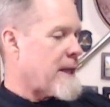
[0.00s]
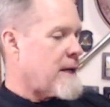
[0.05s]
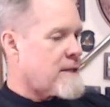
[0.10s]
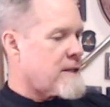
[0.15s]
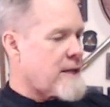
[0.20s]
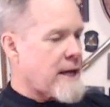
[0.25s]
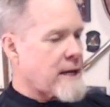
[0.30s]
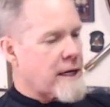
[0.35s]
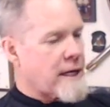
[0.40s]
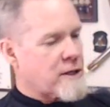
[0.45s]

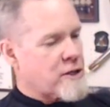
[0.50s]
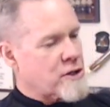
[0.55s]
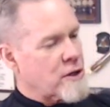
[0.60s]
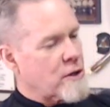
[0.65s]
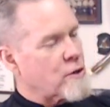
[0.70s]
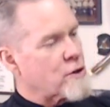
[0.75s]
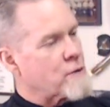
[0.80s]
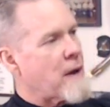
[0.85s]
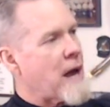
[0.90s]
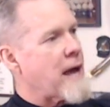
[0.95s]
take like
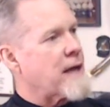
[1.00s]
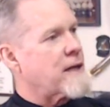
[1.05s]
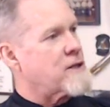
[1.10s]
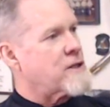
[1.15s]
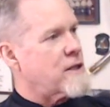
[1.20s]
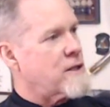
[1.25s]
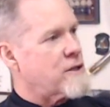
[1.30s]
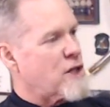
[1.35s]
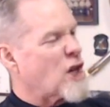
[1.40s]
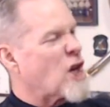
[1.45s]
Sears
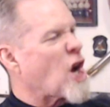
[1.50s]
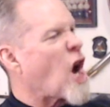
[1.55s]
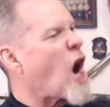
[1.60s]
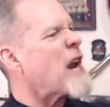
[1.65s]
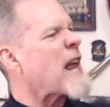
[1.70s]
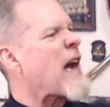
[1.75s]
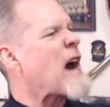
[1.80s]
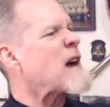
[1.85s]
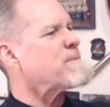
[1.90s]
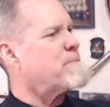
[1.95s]
magazines and
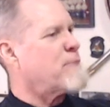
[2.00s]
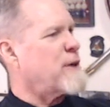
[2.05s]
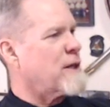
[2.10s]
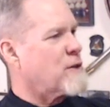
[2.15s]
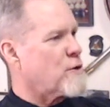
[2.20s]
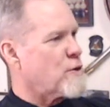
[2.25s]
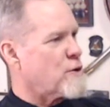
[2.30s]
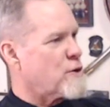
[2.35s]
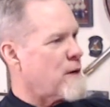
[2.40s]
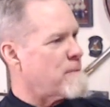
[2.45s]
cut out
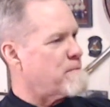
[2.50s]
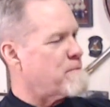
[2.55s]
pictures